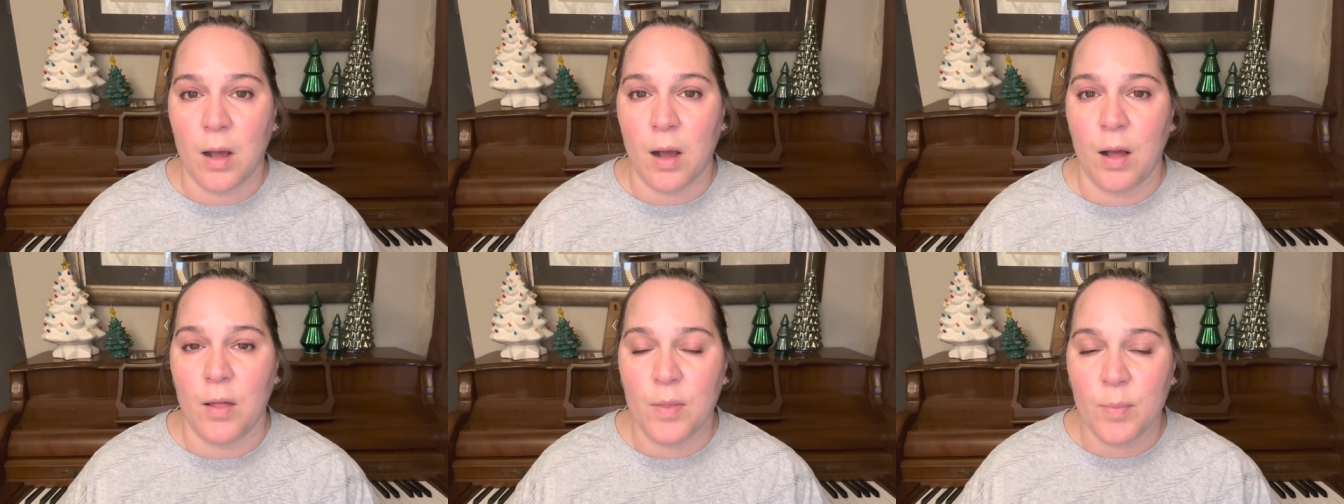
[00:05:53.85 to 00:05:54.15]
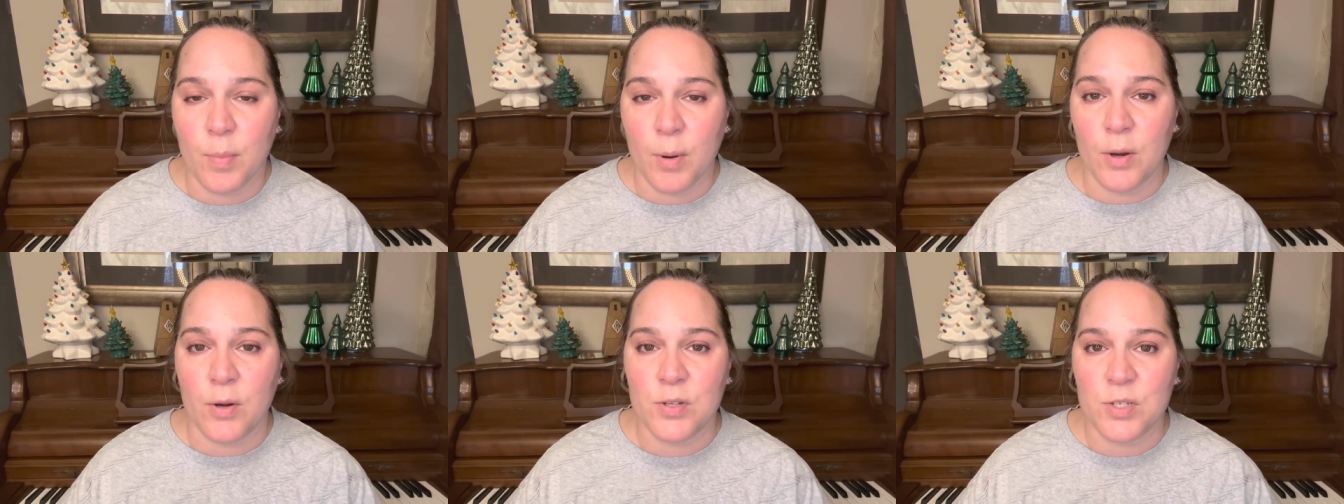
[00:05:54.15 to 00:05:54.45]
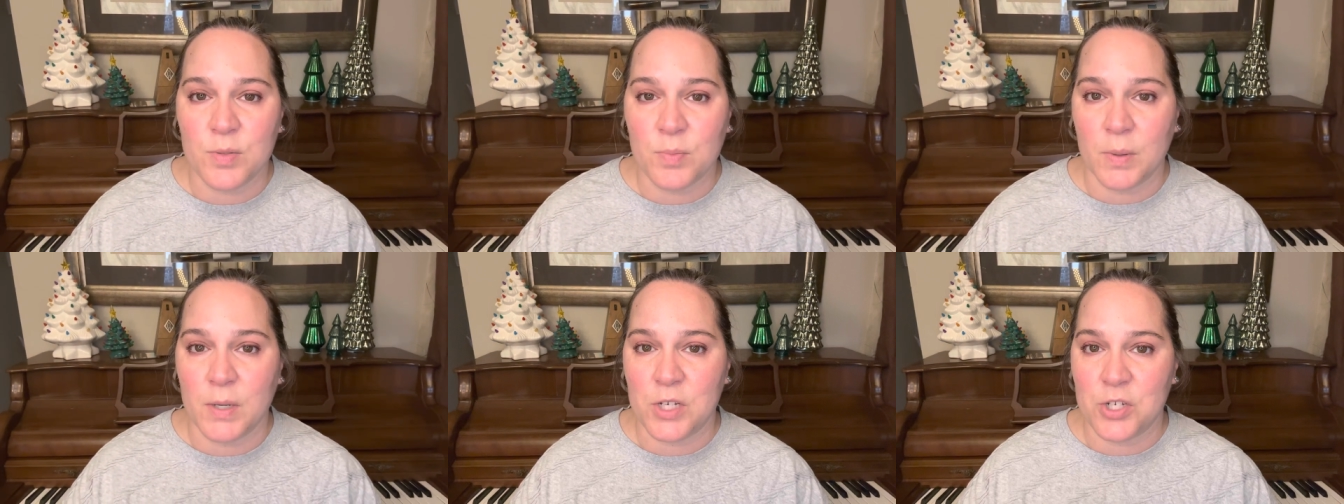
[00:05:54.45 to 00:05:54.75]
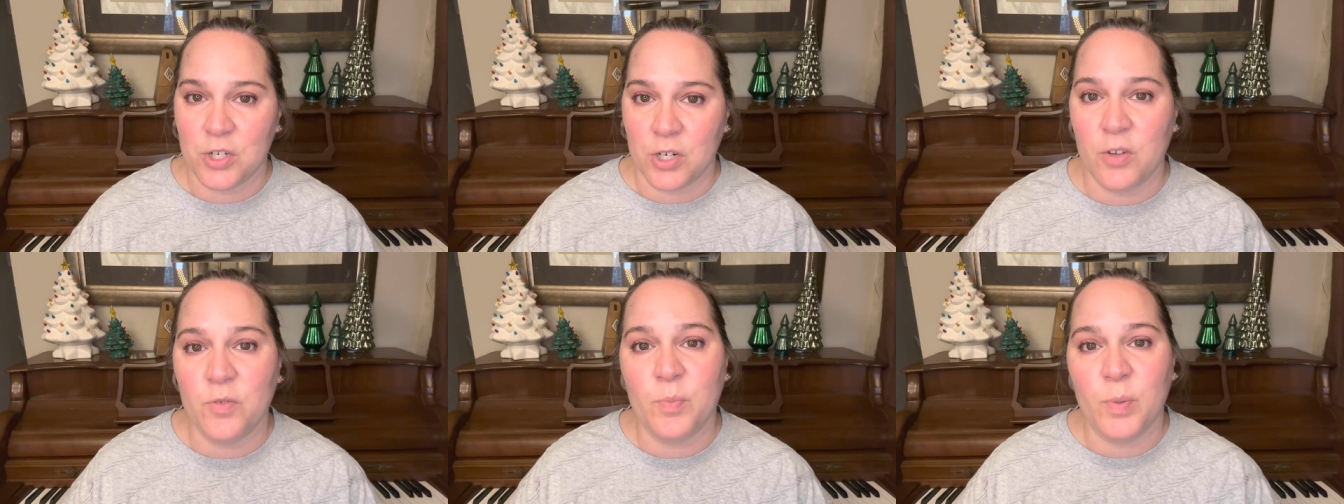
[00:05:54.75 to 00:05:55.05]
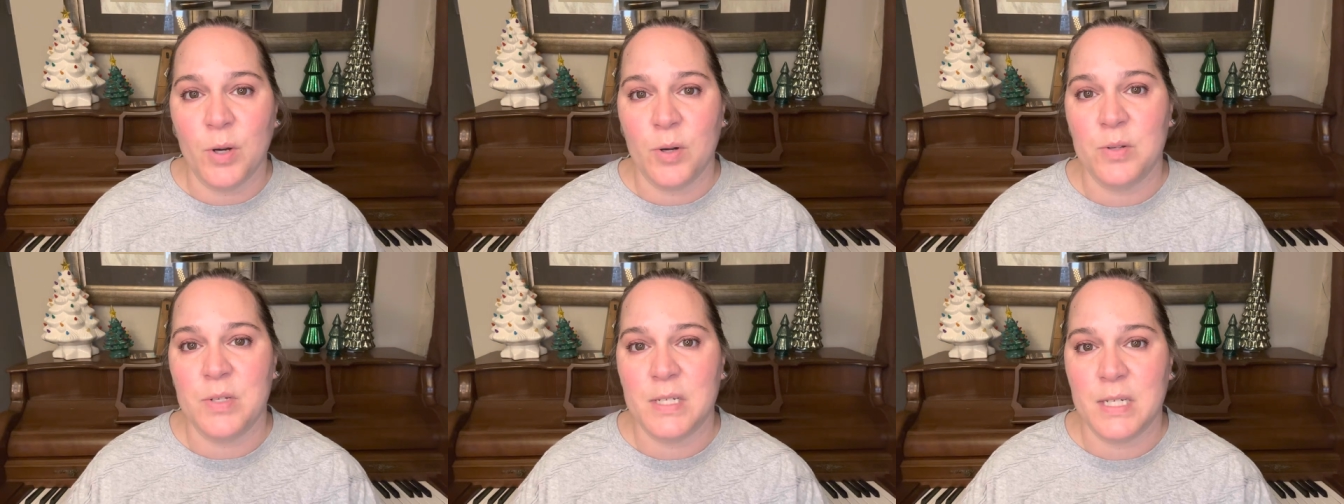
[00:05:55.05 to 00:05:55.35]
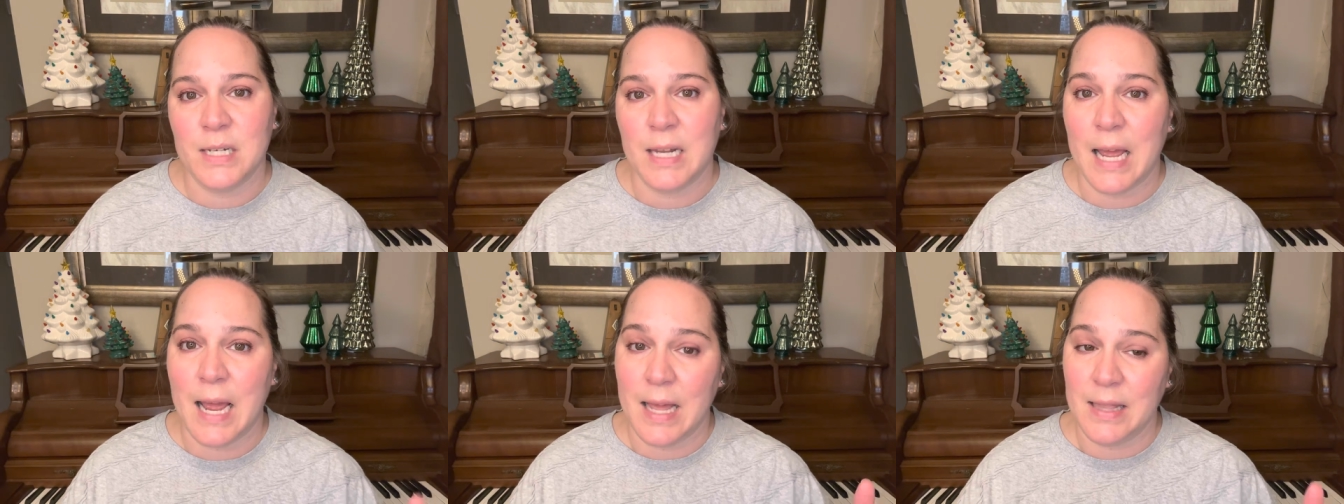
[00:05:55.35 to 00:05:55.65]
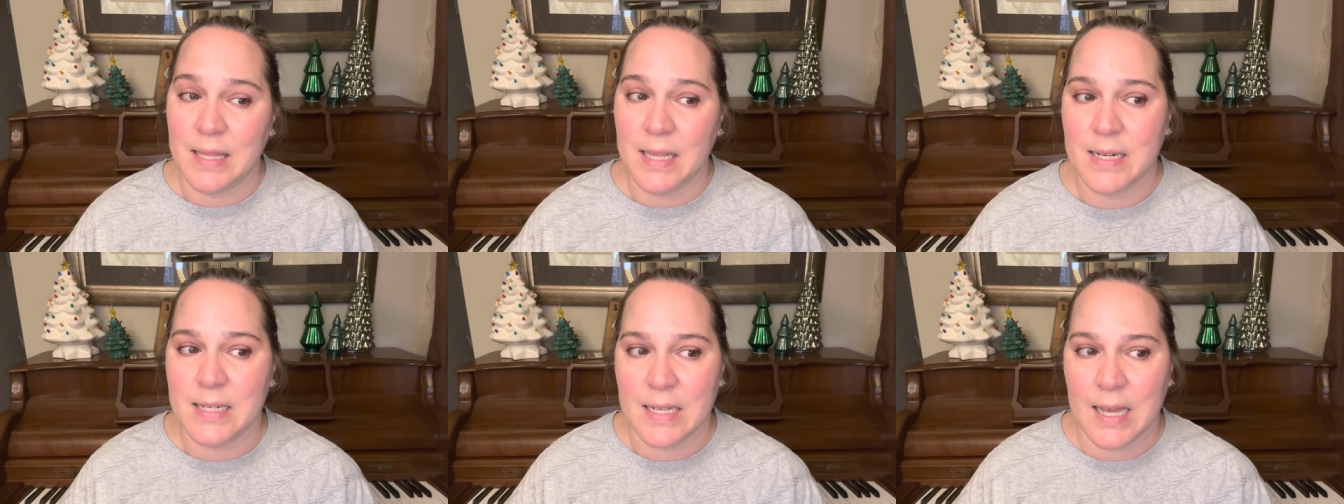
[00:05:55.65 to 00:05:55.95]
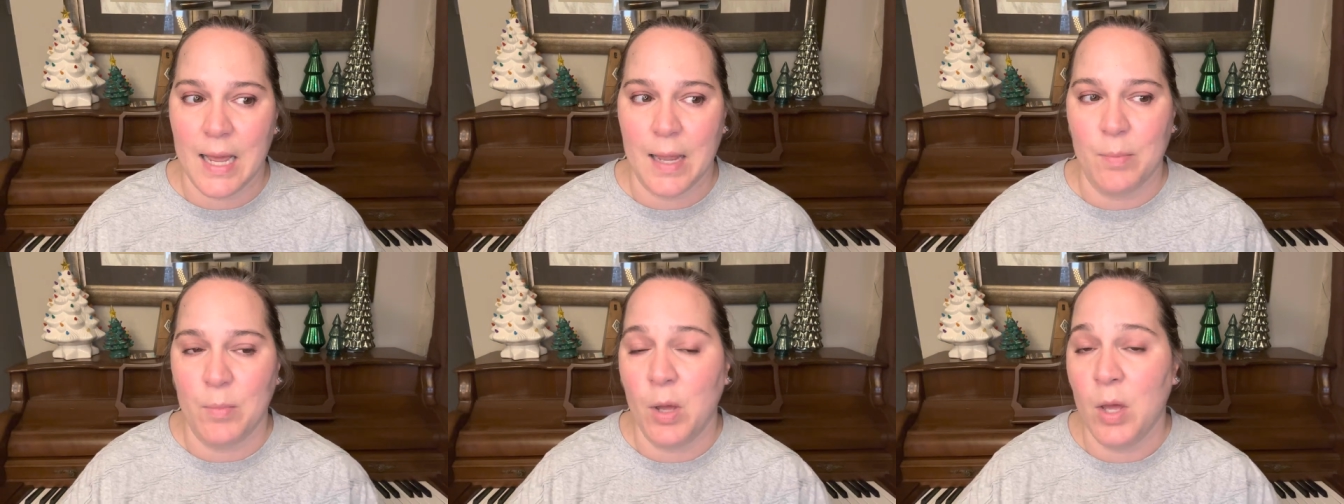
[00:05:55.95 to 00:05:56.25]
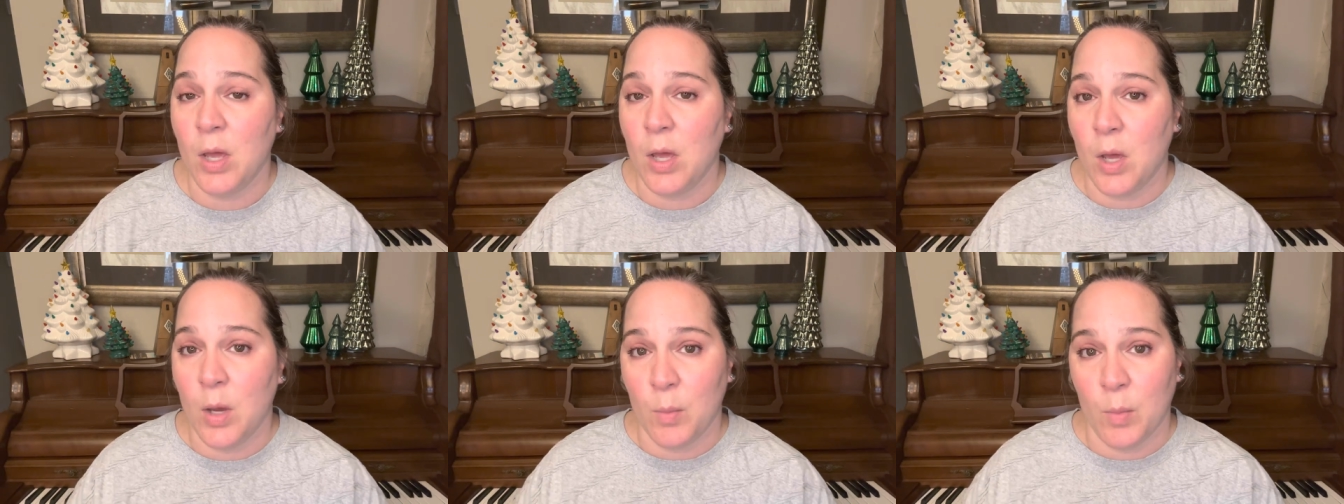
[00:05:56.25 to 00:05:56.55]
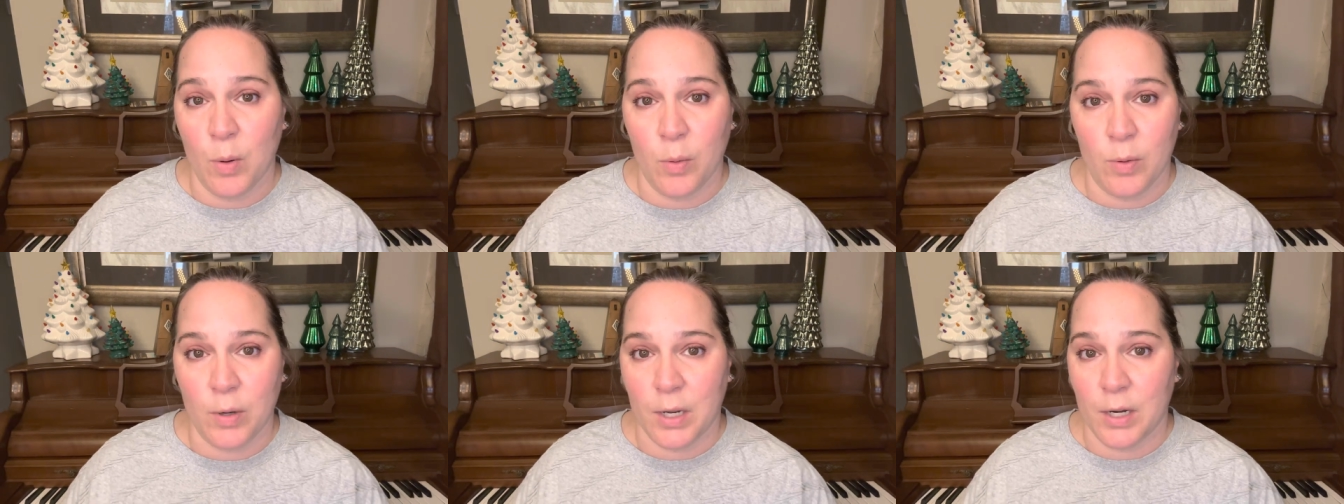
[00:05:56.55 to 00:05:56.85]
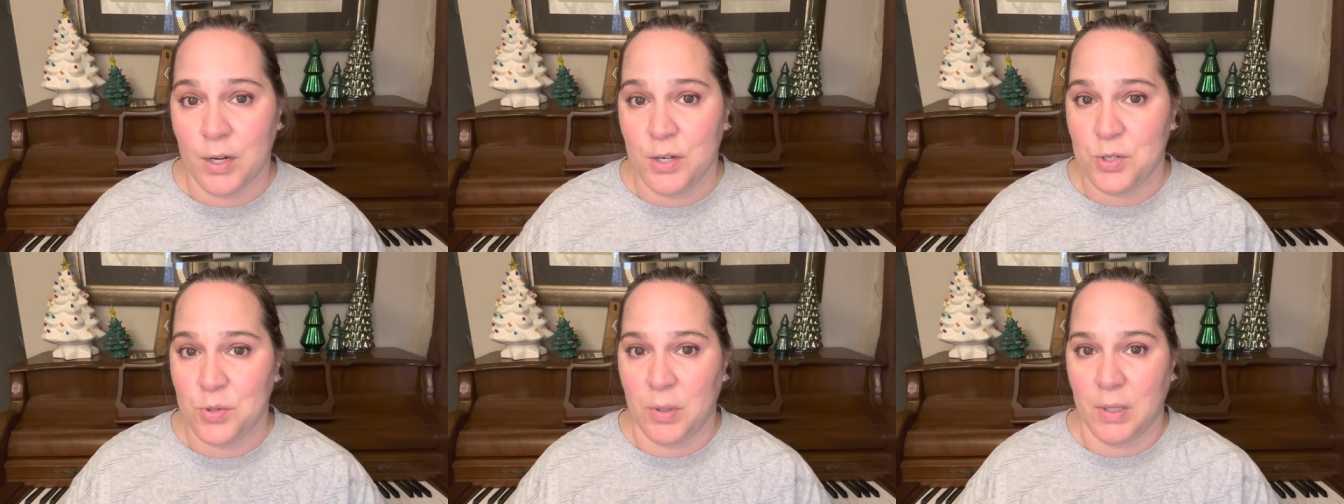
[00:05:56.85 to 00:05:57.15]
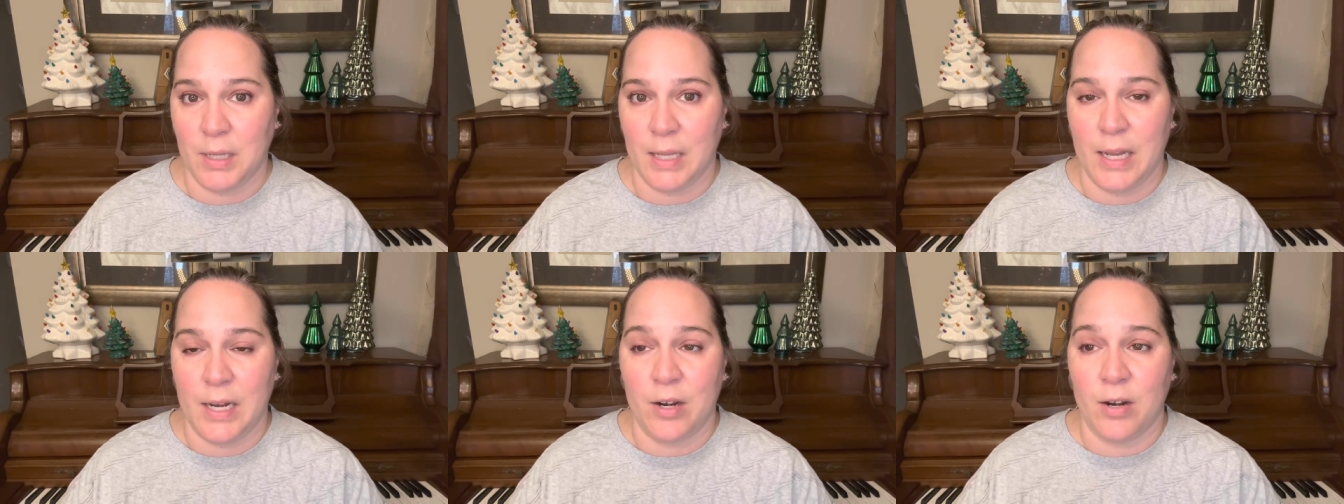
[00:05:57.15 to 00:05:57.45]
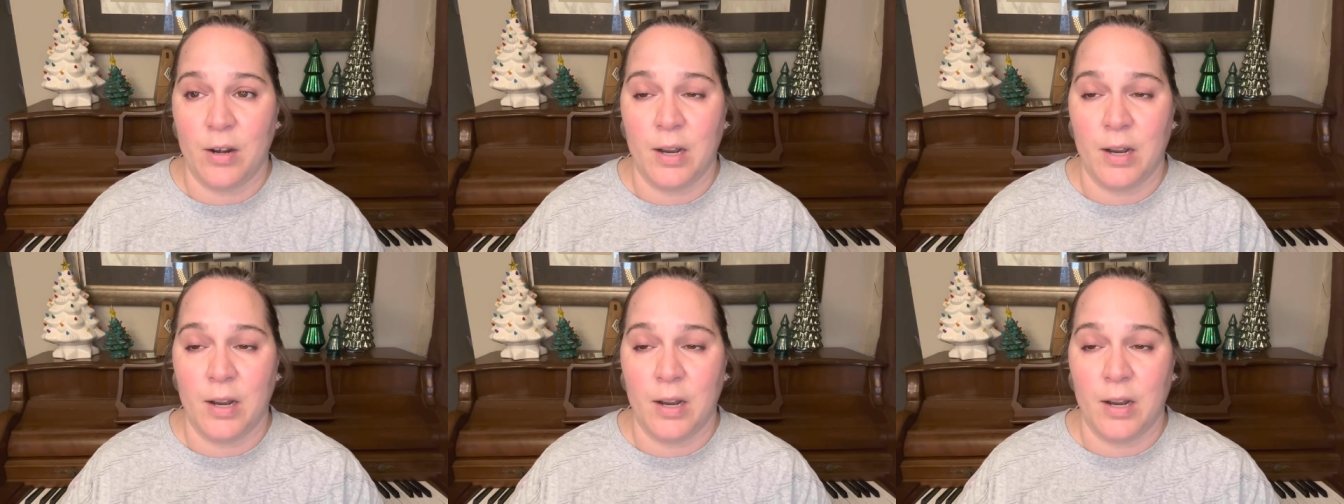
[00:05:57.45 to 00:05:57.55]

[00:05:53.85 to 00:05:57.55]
all the posts we should have posted at that time, but we're going to do it later.